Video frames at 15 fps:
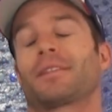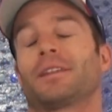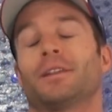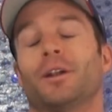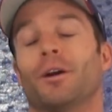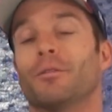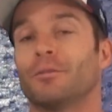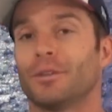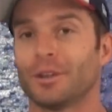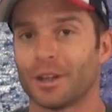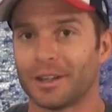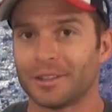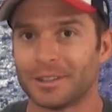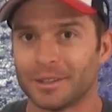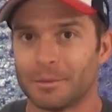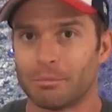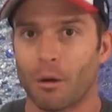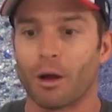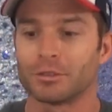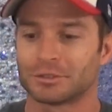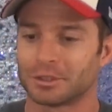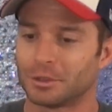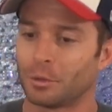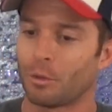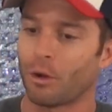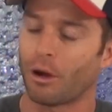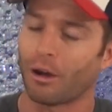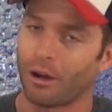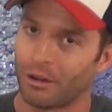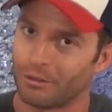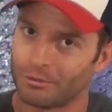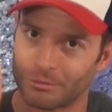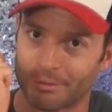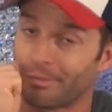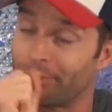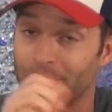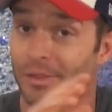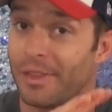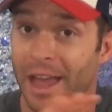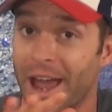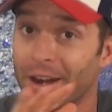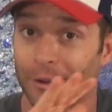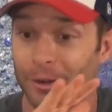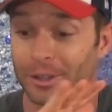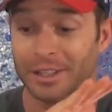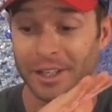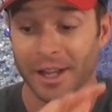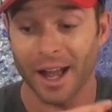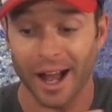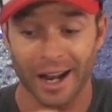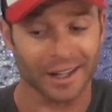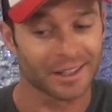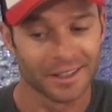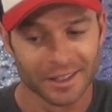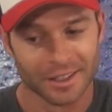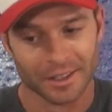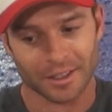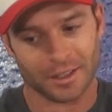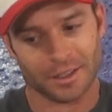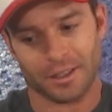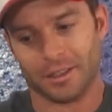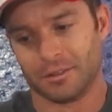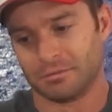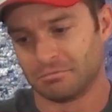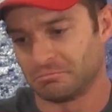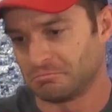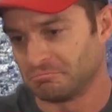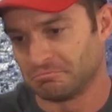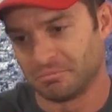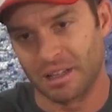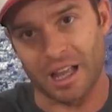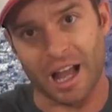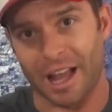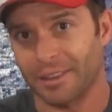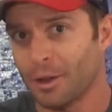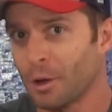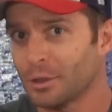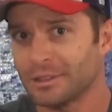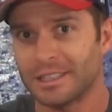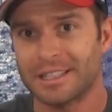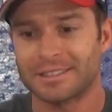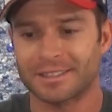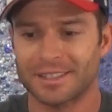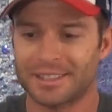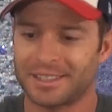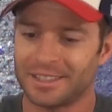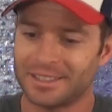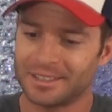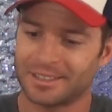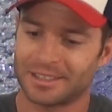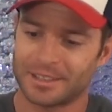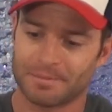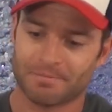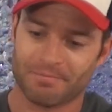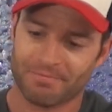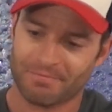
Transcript: you know, balls to the wall that early on. On those instances,